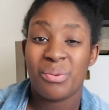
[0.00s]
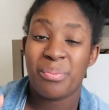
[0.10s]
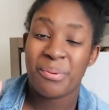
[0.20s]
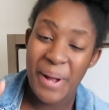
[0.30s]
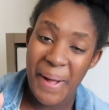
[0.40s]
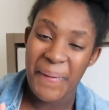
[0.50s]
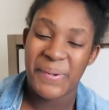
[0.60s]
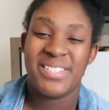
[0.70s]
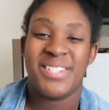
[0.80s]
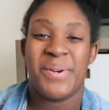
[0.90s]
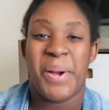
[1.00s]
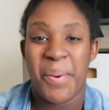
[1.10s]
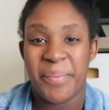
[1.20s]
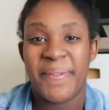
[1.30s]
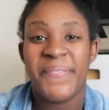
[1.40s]
pro to a
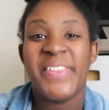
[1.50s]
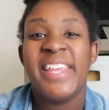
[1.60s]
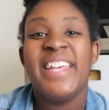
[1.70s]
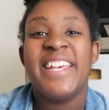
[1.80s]
home birth,